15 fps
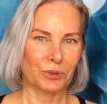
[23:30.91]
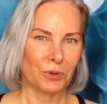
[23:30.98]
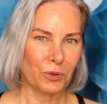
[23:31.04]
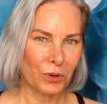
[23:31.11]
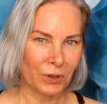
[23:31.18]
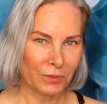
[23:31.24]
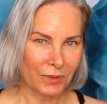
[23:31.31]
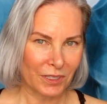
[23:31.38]

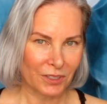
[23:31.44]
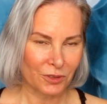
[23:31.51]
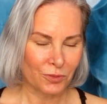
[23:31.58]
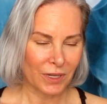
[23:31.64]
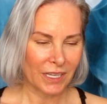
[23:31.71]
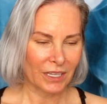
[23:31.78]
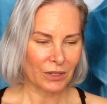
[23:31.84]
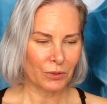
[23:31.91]
or this
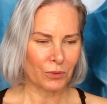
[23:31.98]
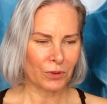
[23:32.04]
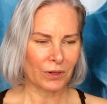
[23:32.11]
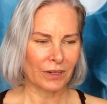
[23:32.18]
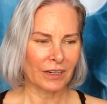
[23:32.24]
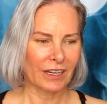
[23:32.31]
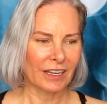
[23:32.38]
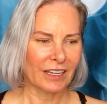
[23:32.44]
week,
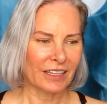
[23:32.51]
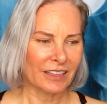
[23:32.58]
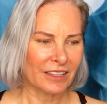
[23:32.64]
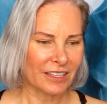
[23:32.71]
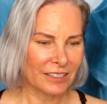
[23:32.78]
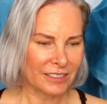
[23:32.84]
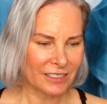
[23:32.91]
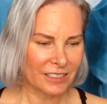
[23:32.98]
or
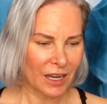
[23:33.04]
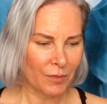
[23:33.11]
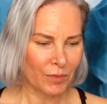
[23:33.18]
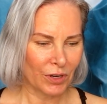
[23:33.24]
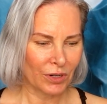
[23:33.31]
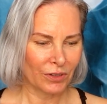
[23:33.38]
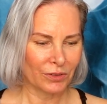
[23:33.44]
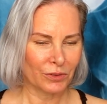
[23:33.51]
this
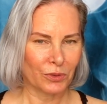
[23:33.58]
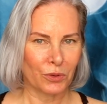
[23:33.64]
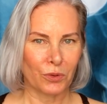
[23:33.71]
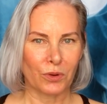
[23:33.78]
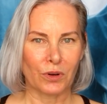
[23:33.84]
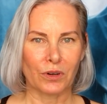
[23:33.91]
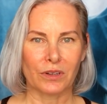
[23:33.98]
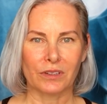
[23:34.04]
summer,
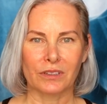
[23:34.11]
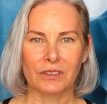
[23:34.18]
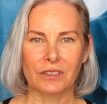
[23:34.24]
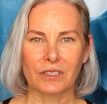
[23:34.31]
or